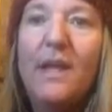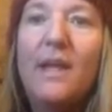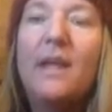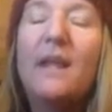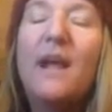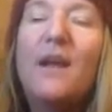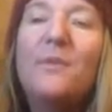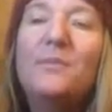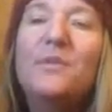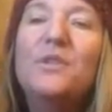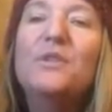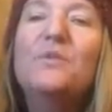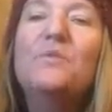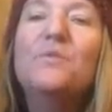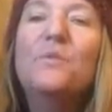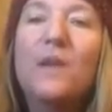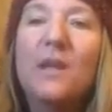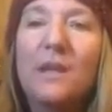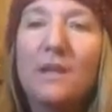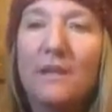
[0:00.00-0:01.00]
it helps you
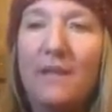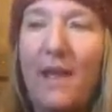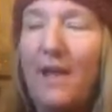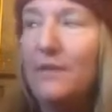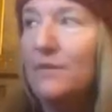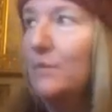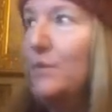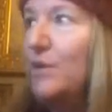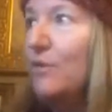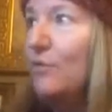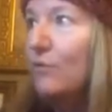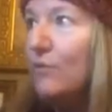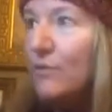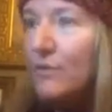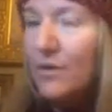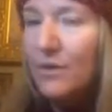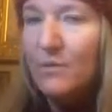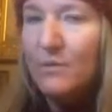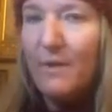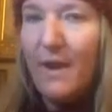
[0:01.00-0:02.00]
realize when you
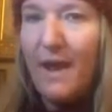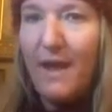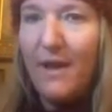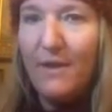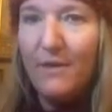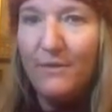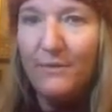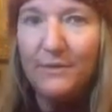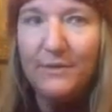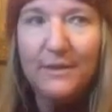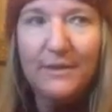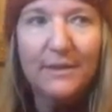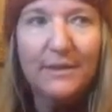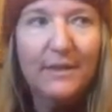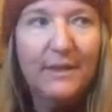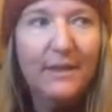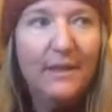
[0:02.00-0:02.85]
look around